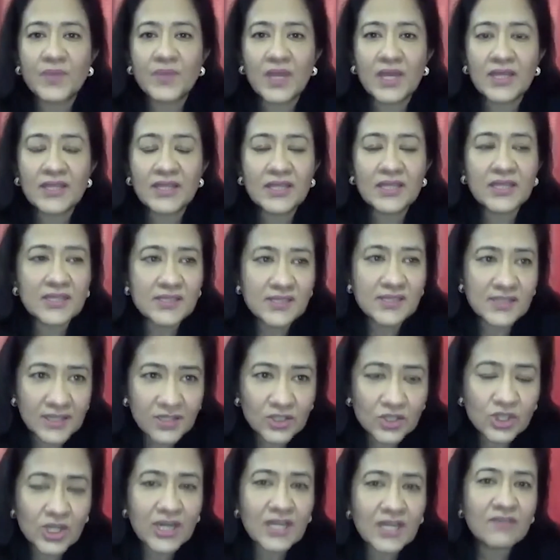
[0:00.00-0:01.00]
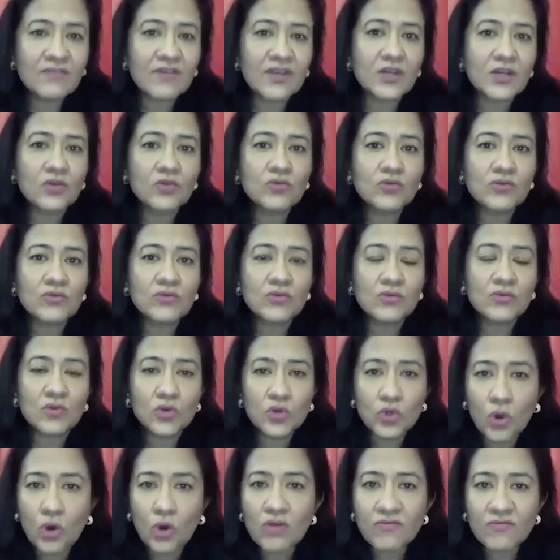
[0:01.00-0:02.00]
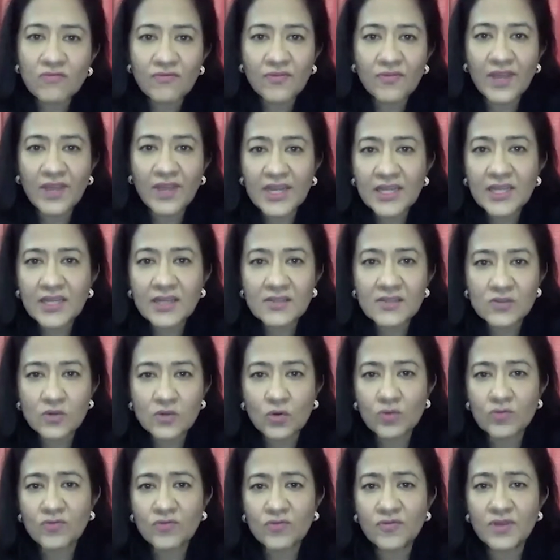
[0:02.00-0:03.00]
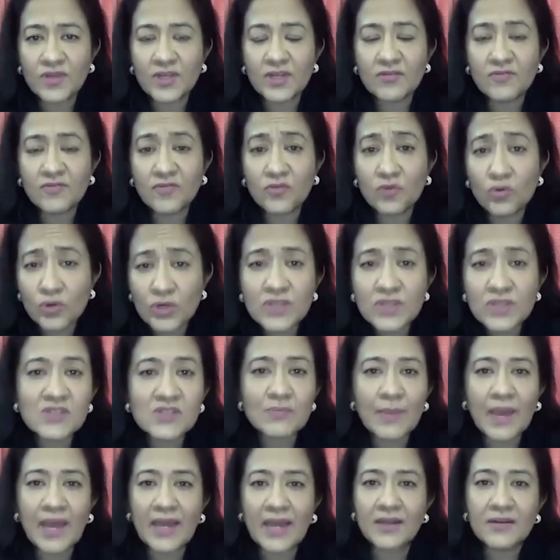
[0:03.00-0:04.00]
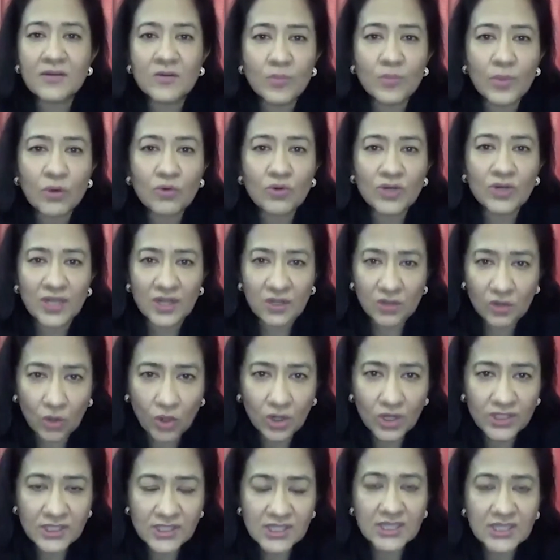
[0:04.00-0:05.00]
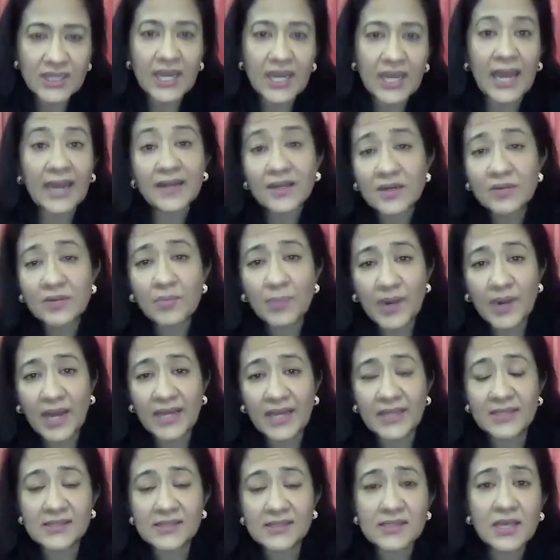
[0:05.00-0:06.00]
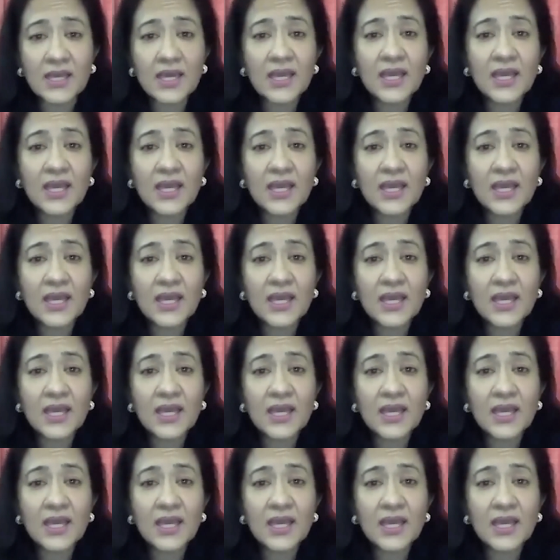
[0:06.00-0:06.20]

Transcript: I think essentially when you talk very sort of in a focused manner about technology and compliance,